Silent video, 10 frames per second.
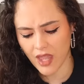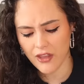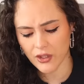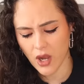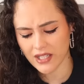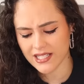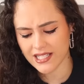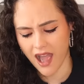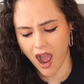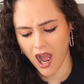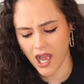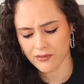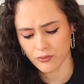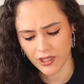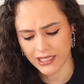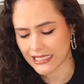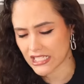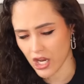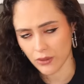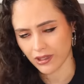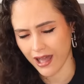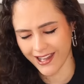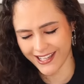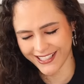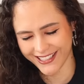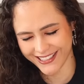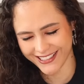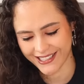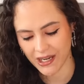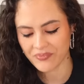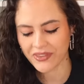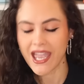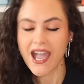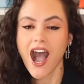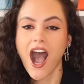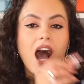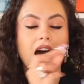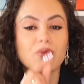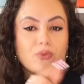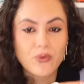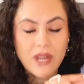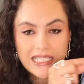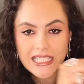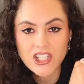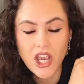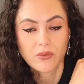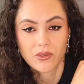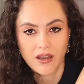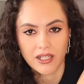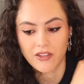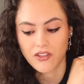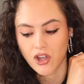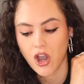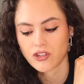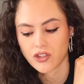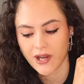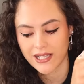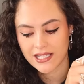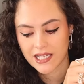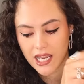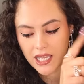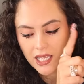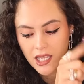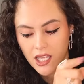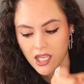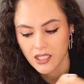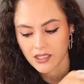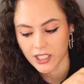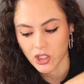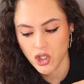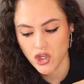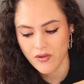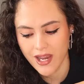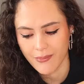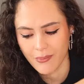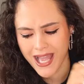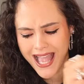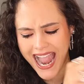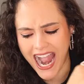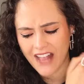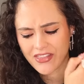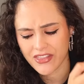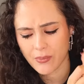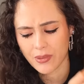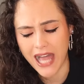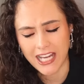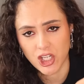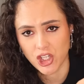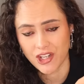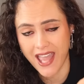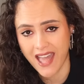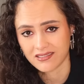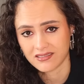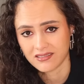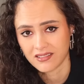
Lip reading: are the ones that I really don't like. I really don't like the contrasting like trim and the black Chanel